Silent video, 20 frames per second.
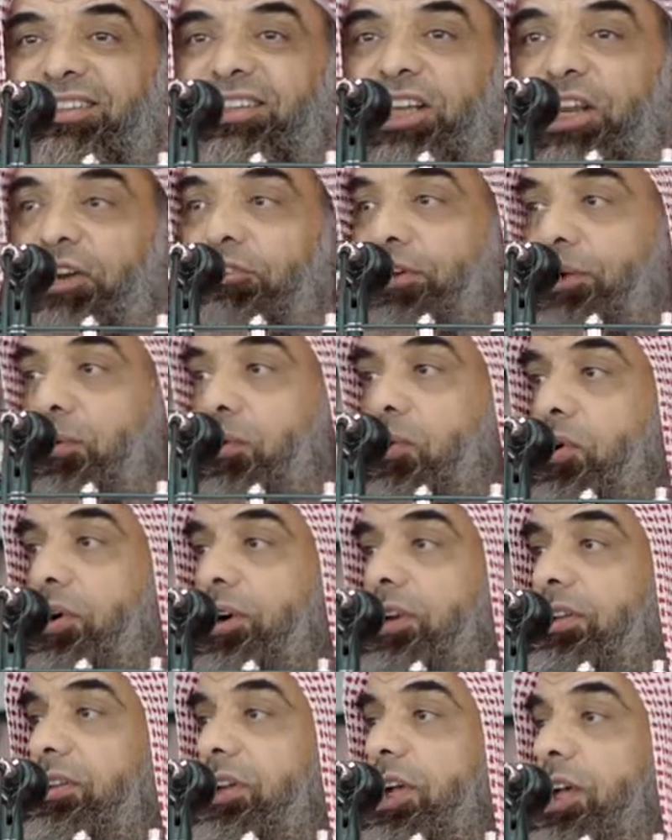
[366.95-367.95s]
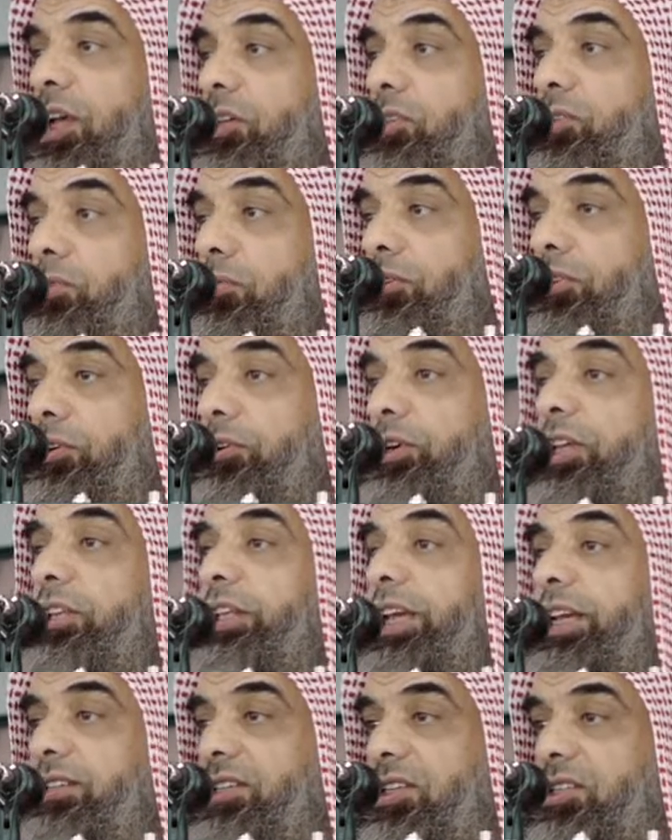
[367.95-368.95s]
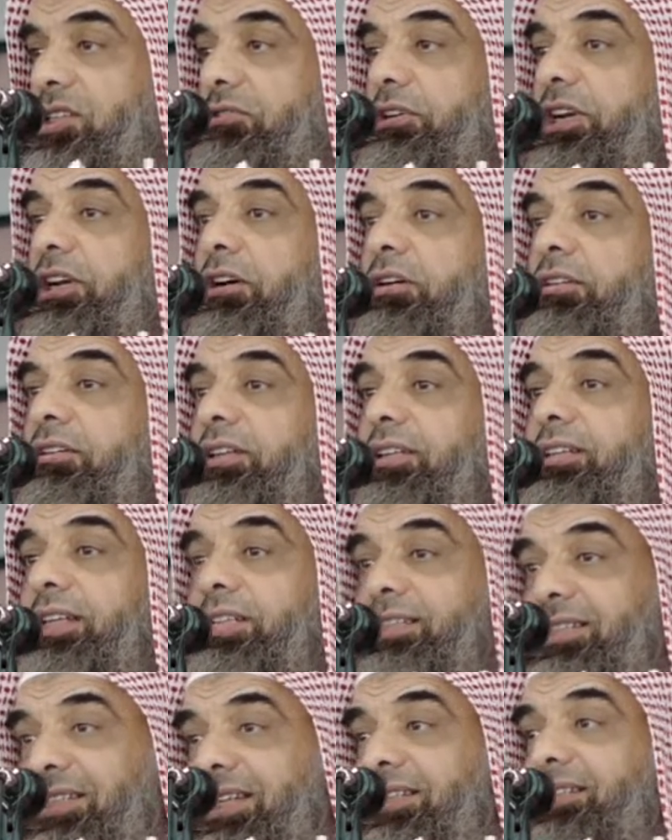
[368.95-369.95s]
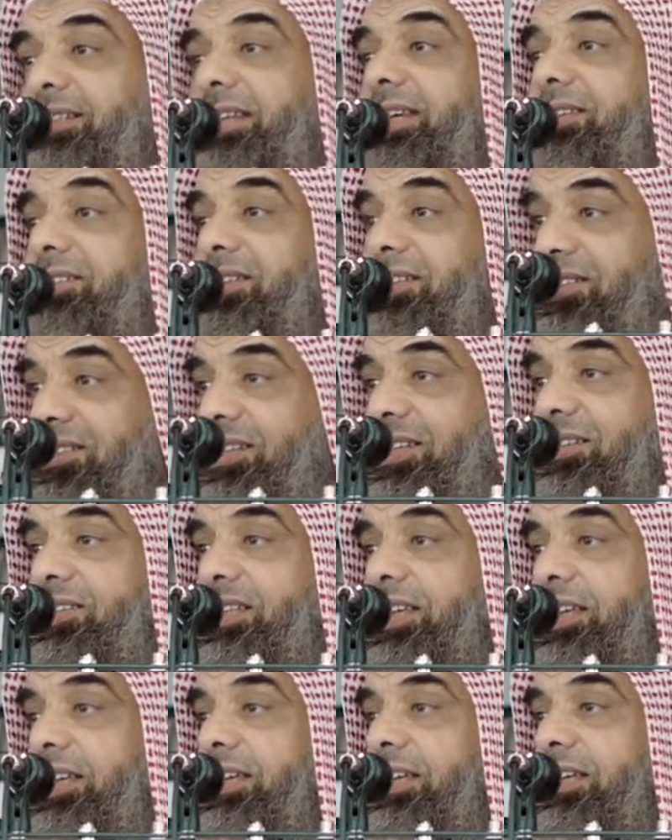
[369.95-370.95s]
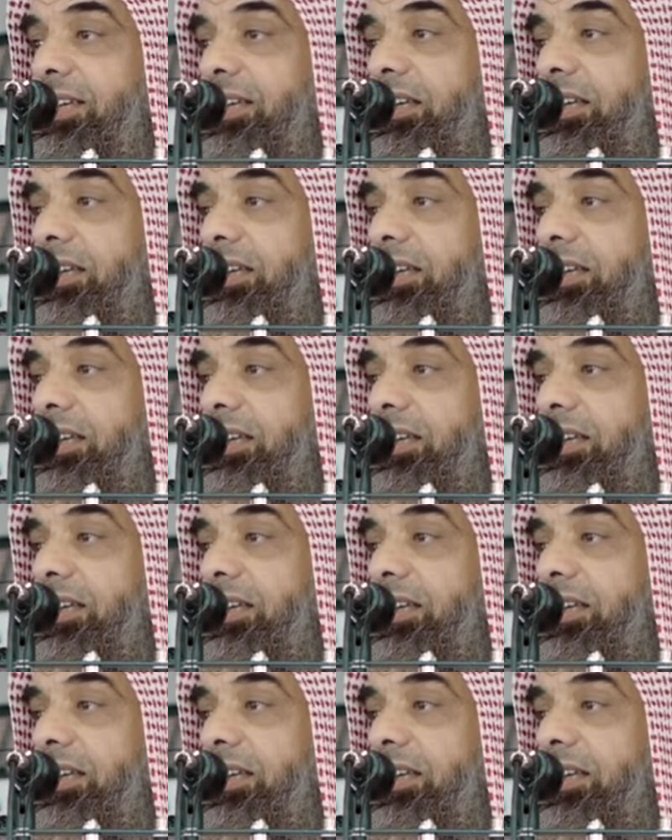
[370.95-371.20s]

in reward. So 30 days is 300 and 6 days is 60.